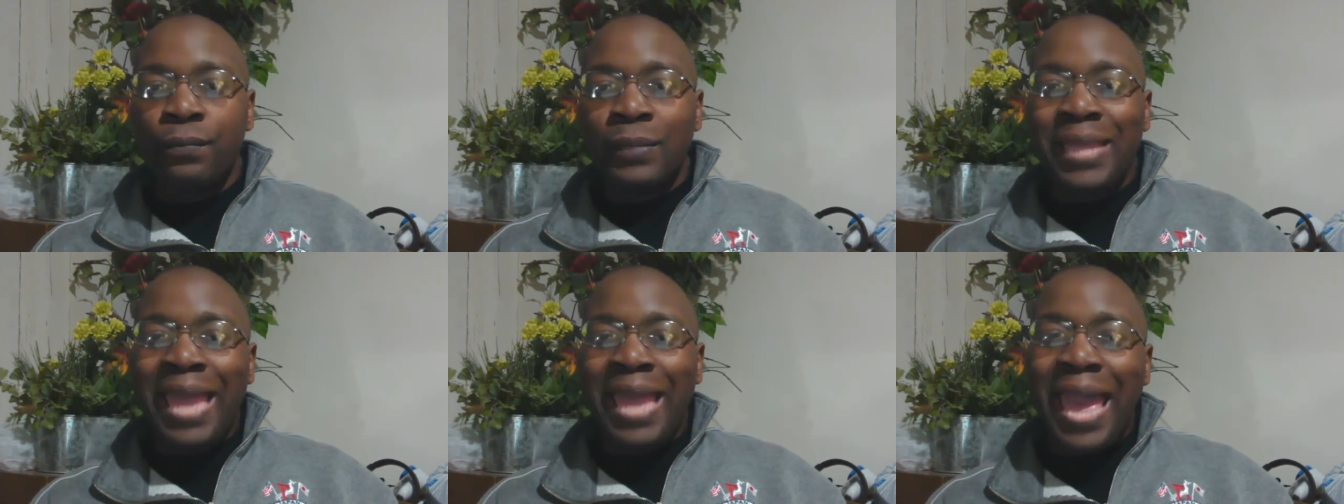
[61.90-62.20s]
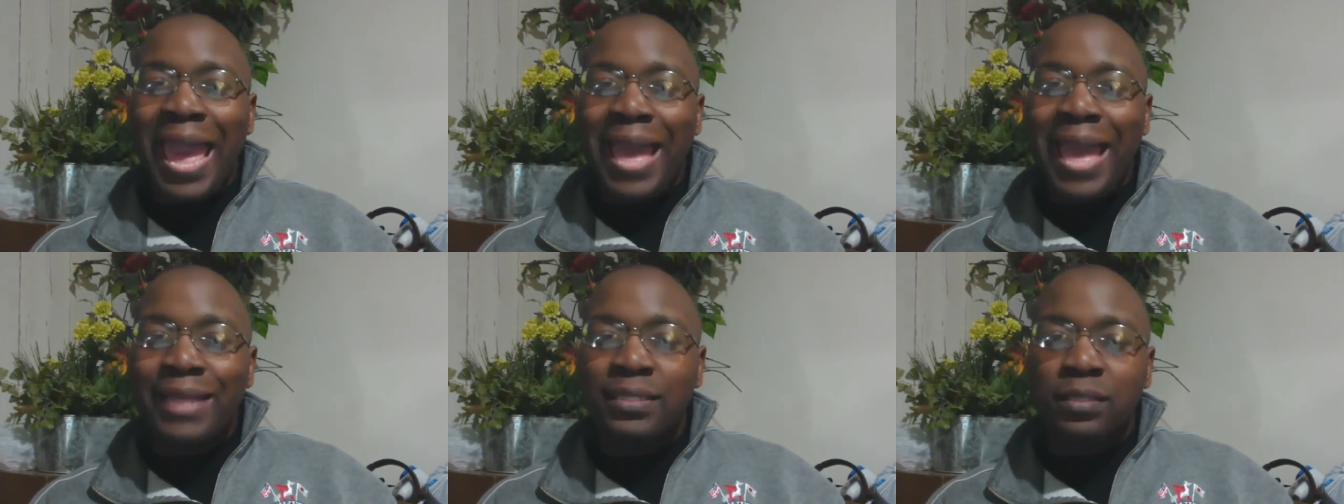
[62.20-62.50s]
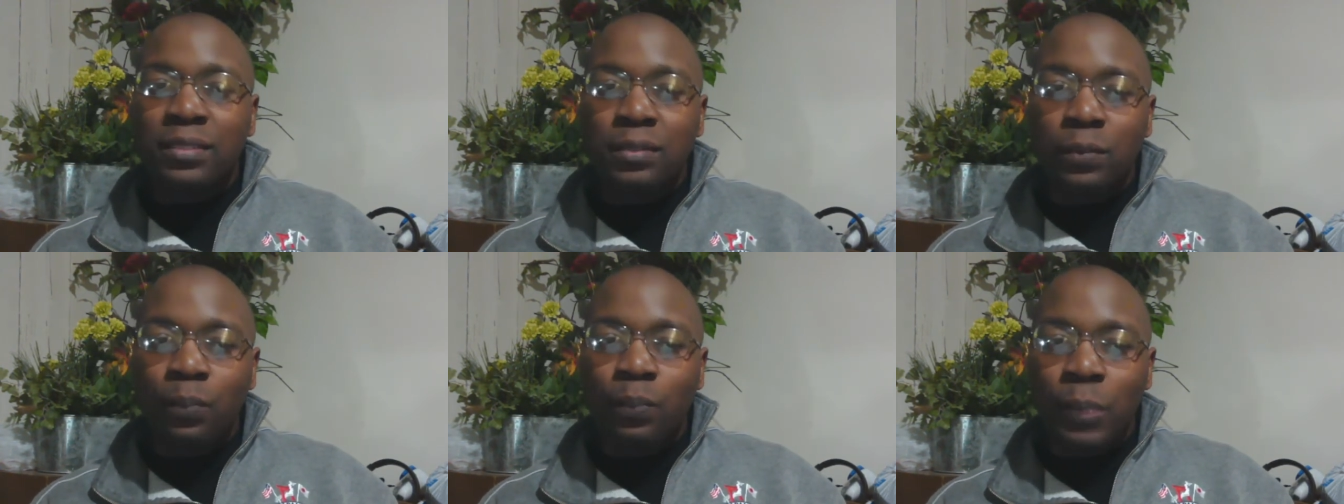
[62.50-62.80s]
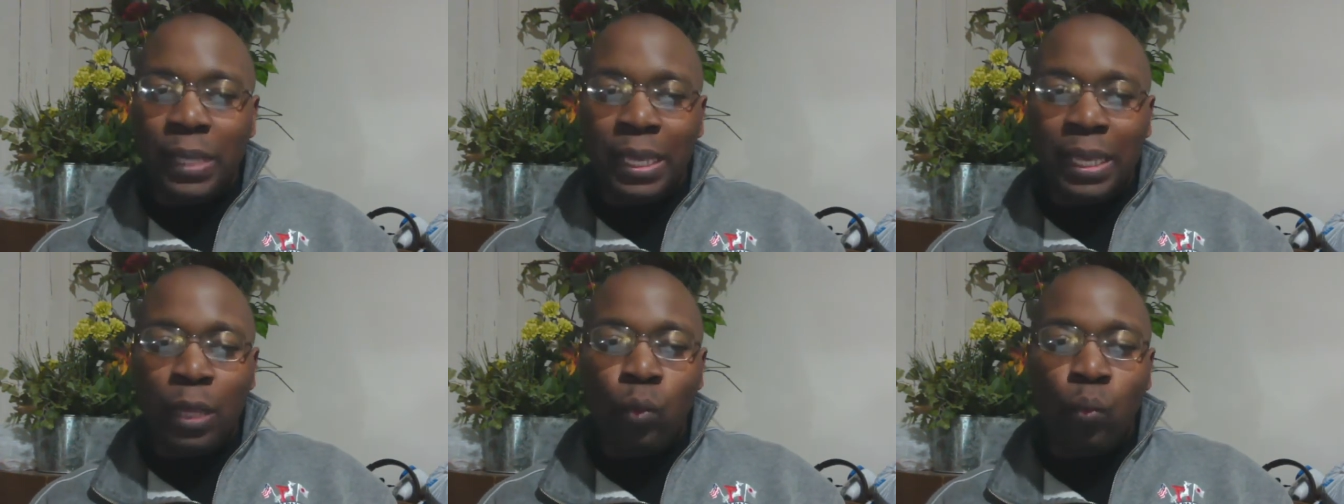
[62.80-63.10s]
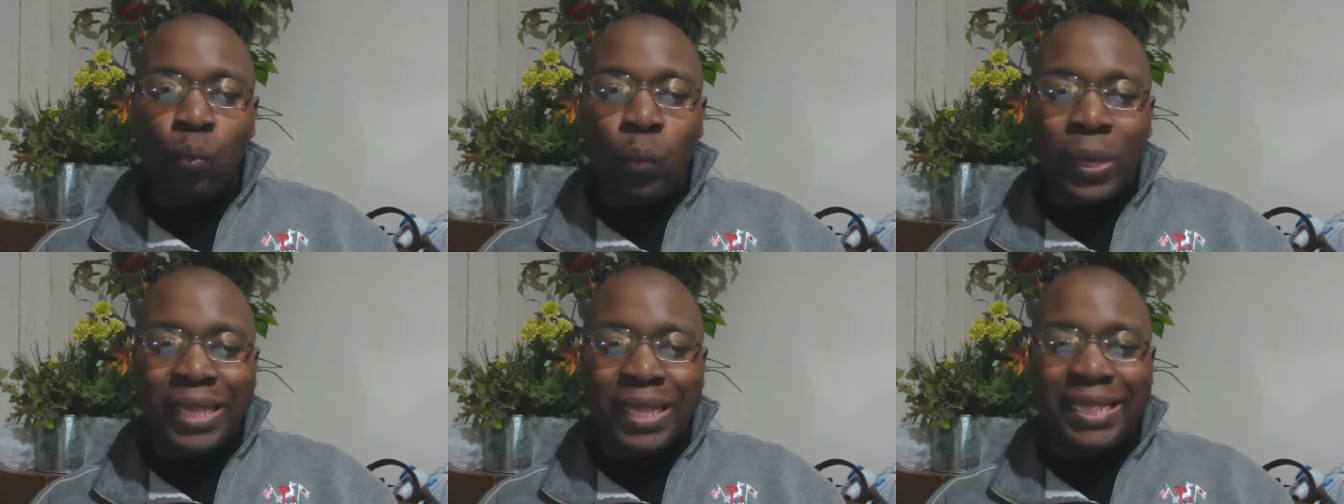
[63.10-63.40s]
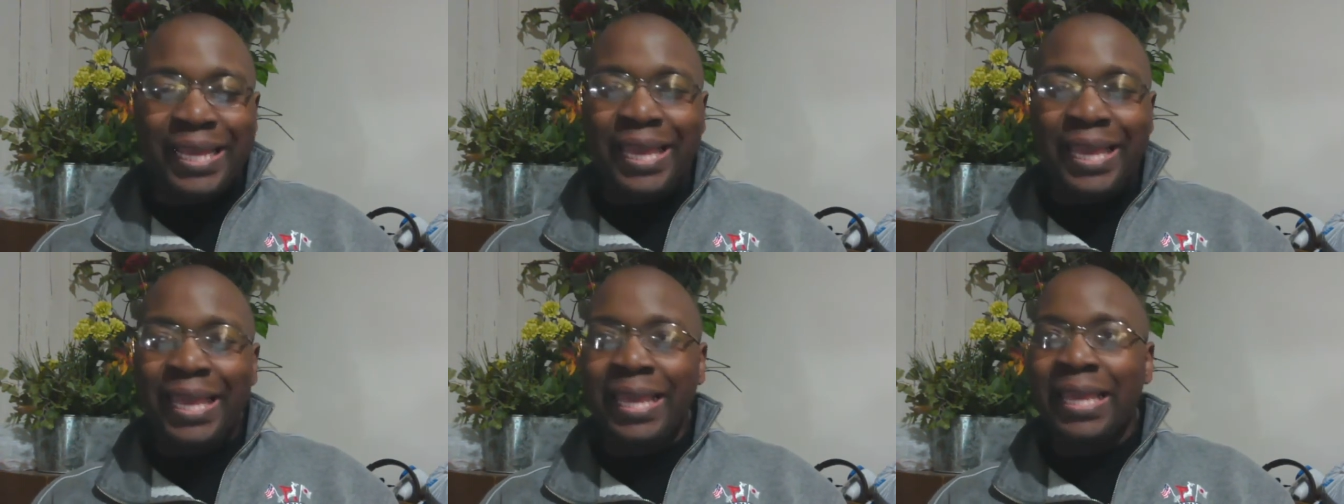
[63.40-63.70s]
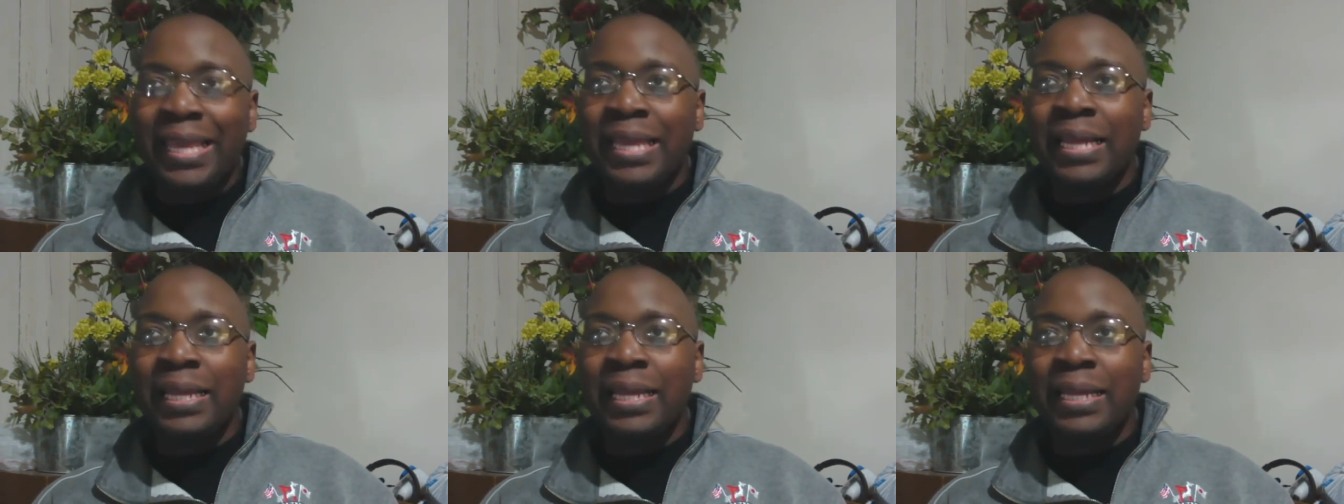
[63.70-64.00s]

has to be willing